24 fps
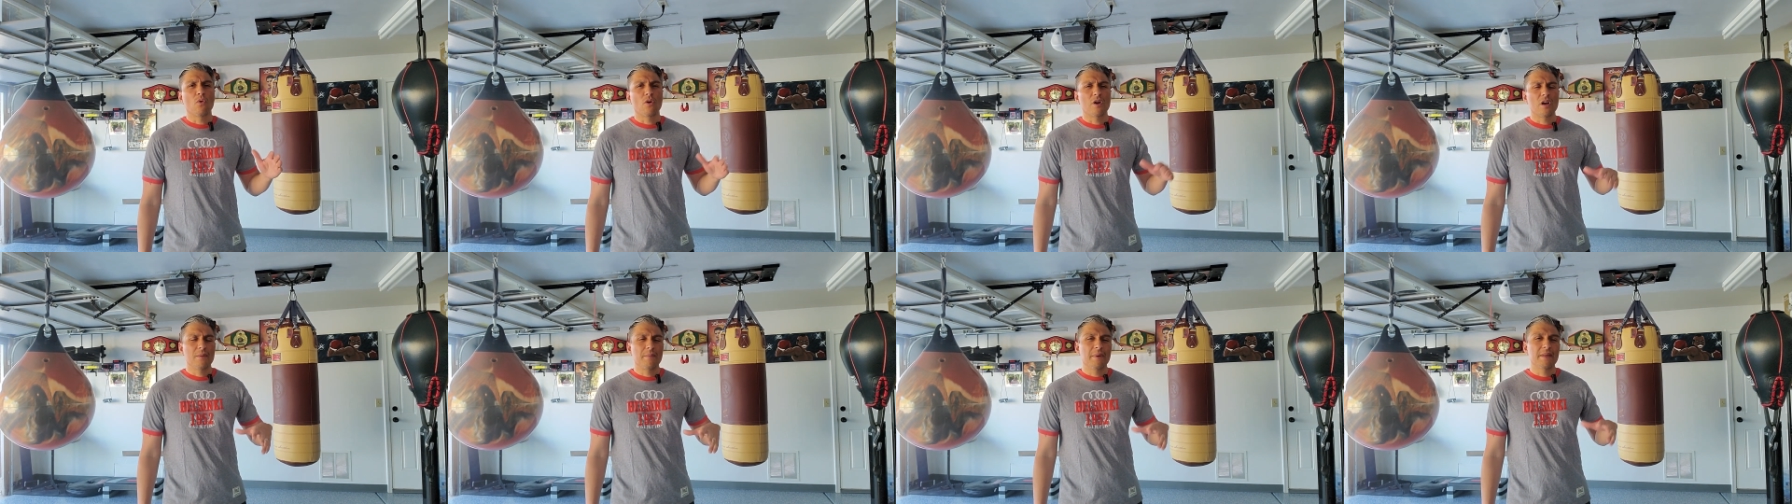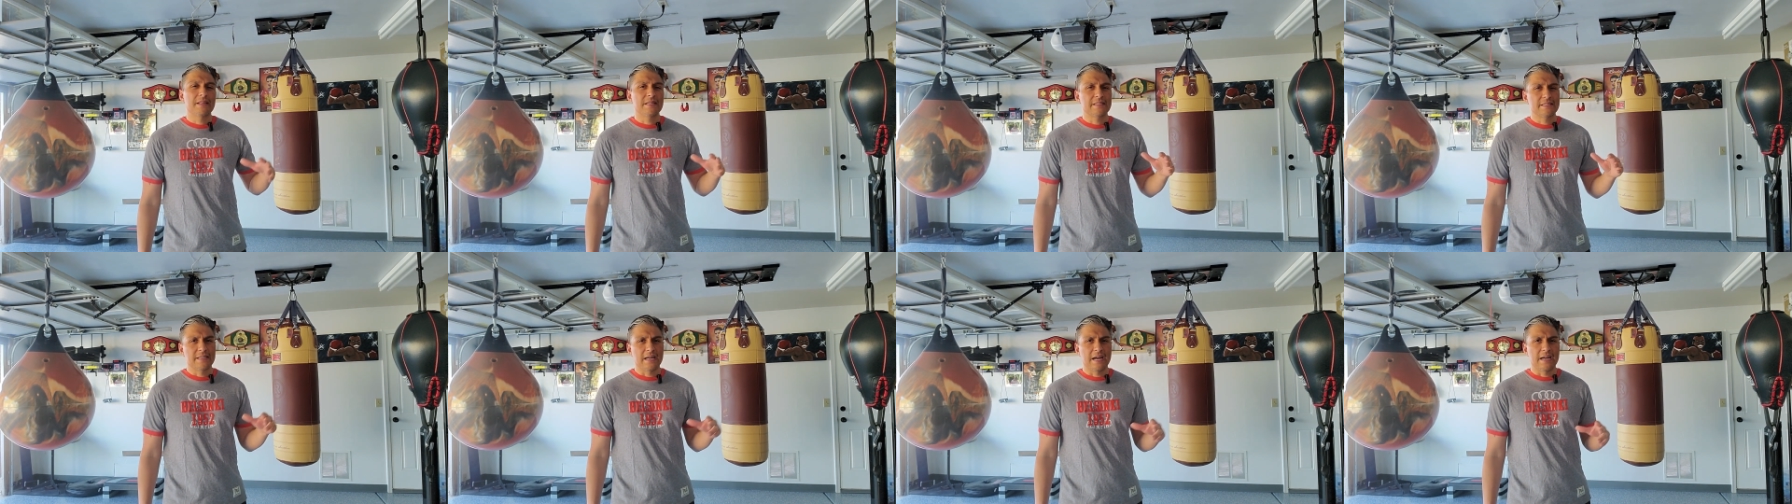worried
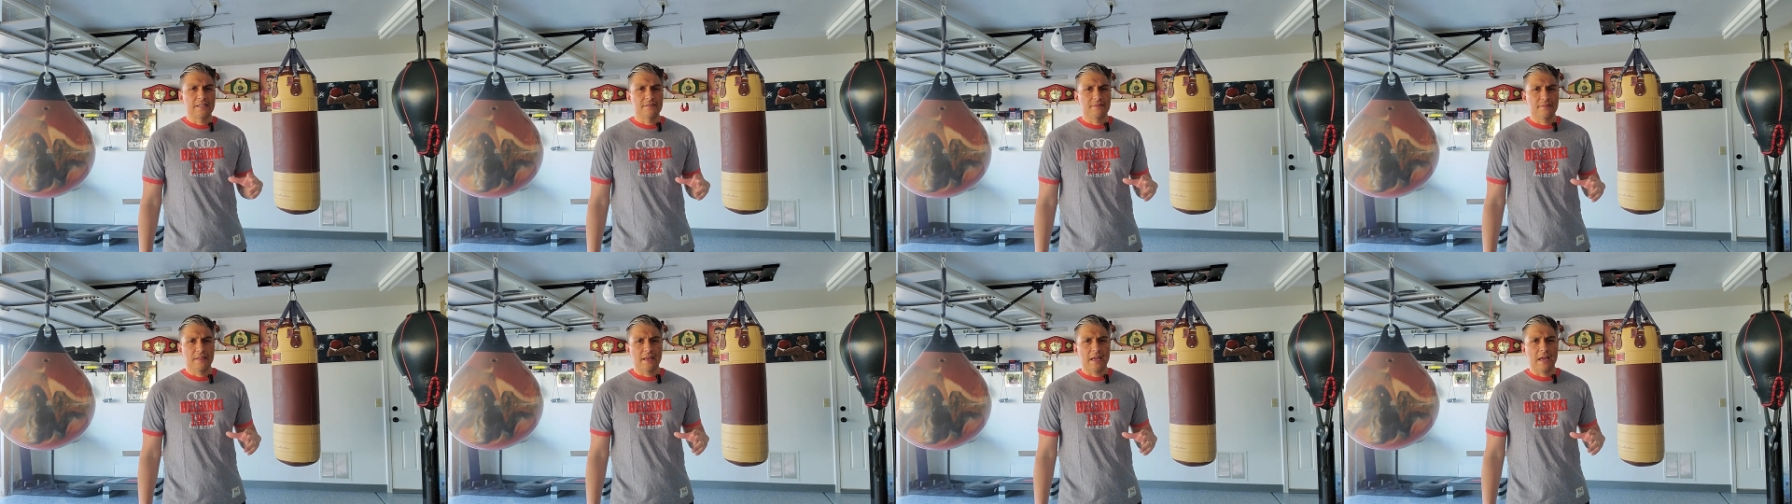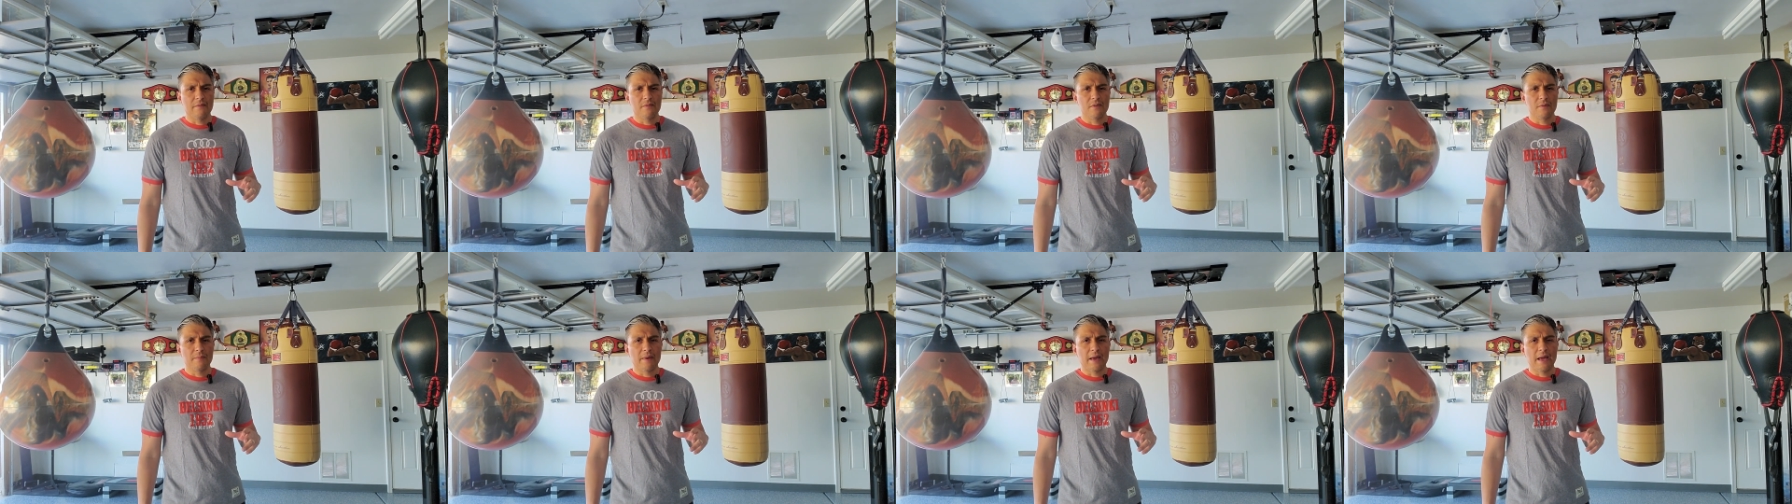about the size of the
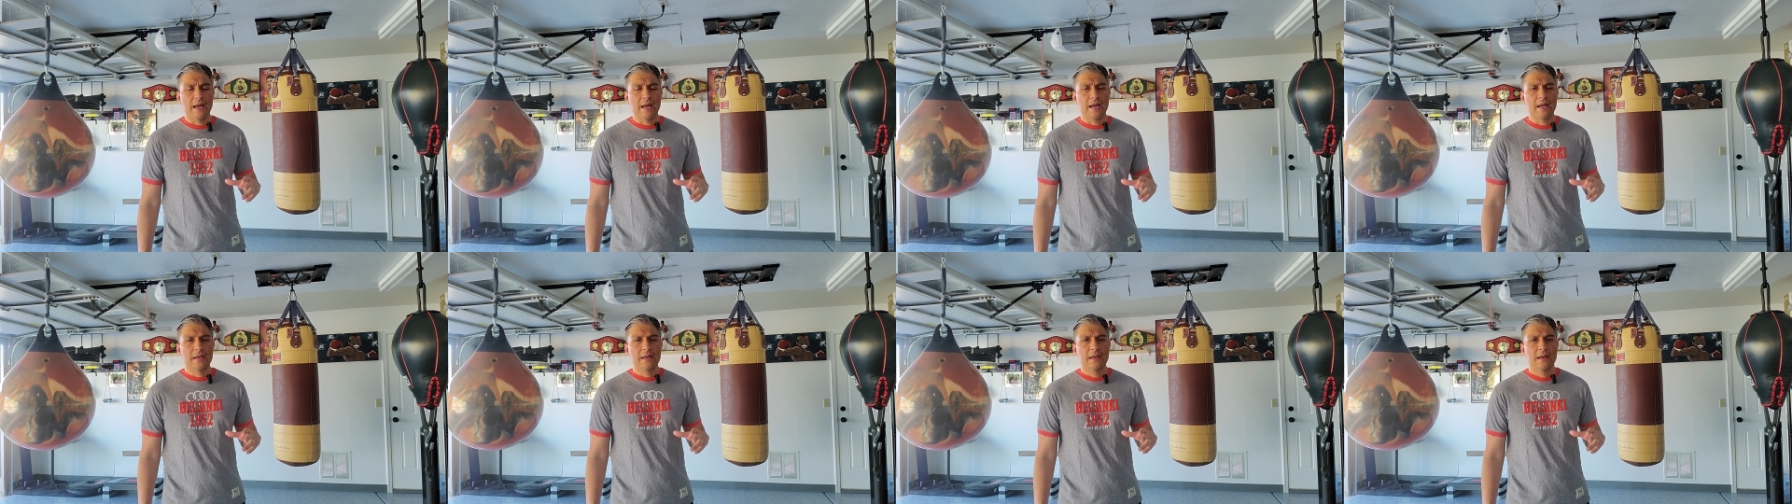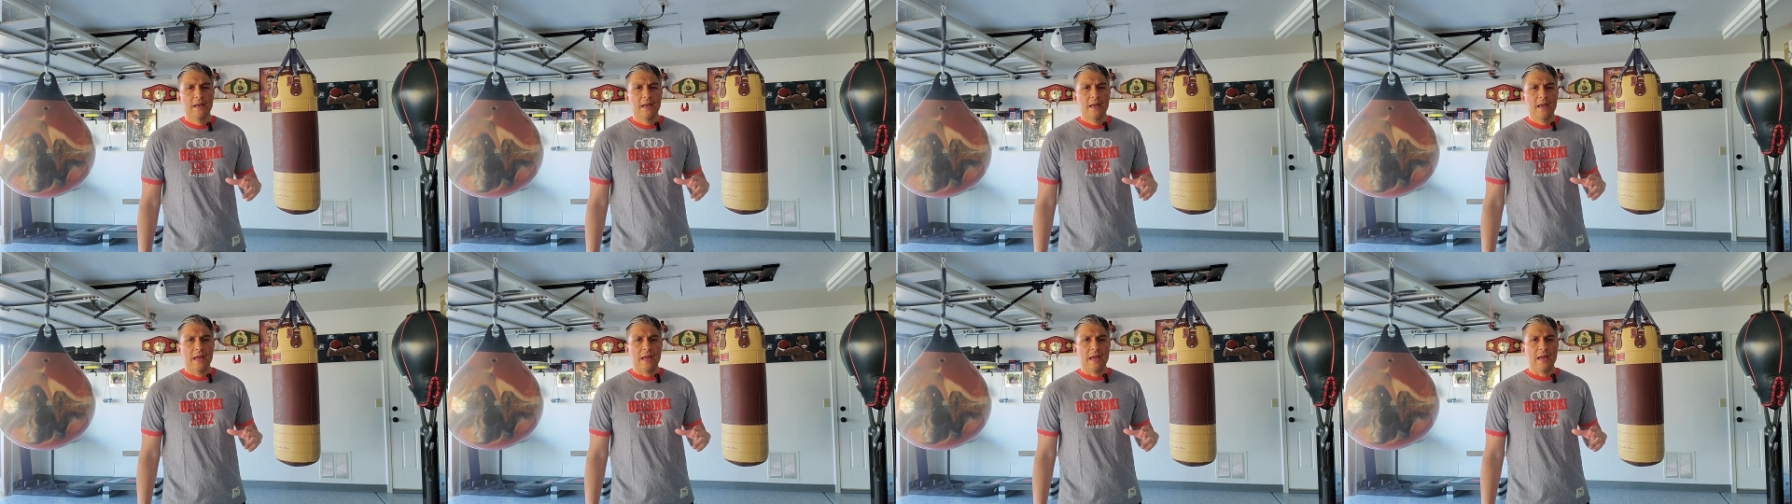heavy bag
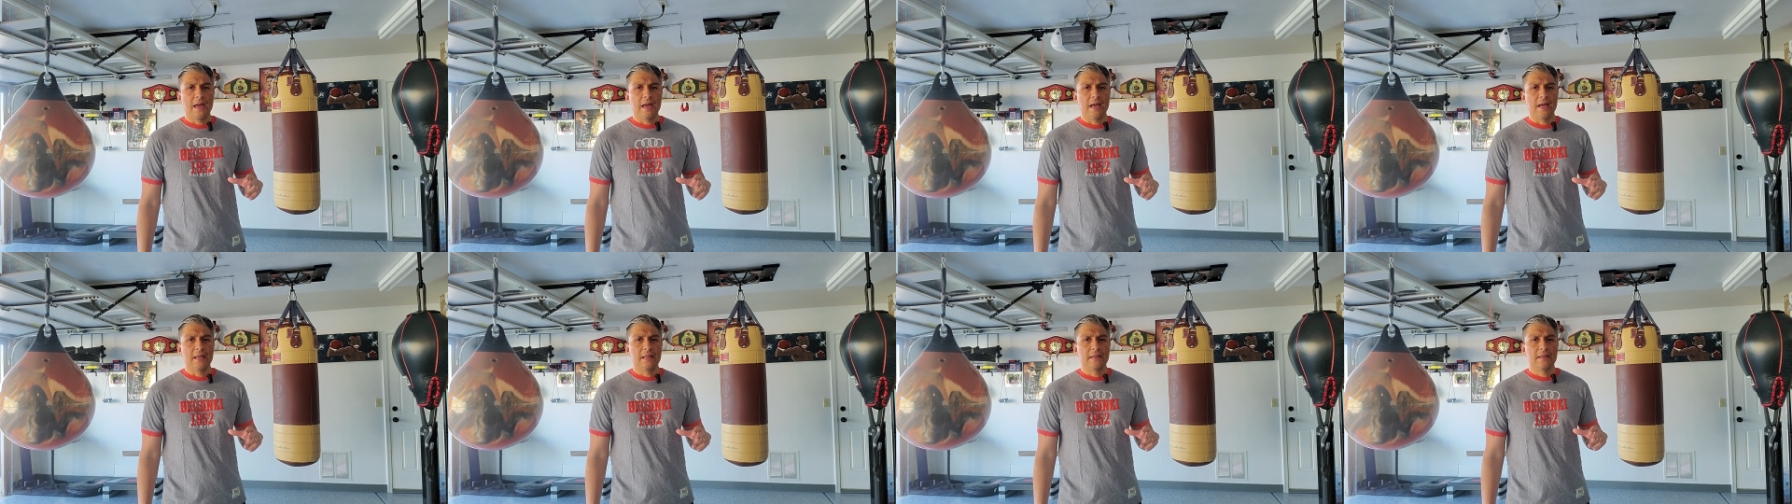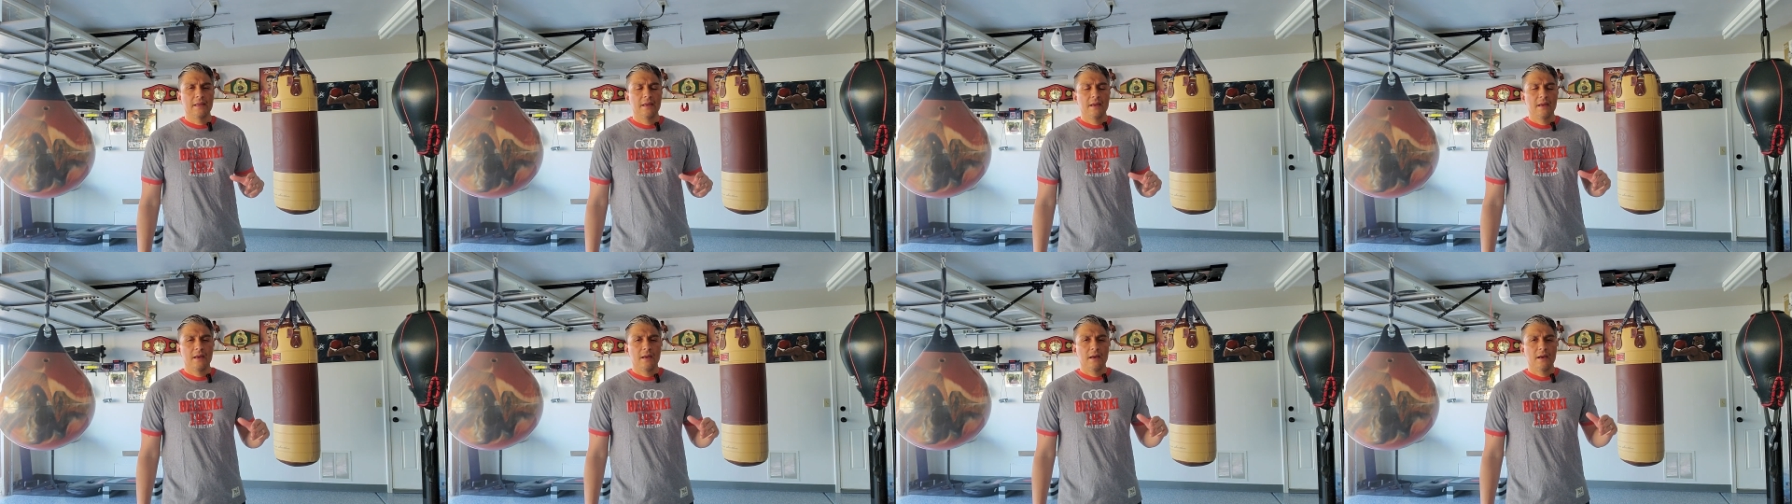and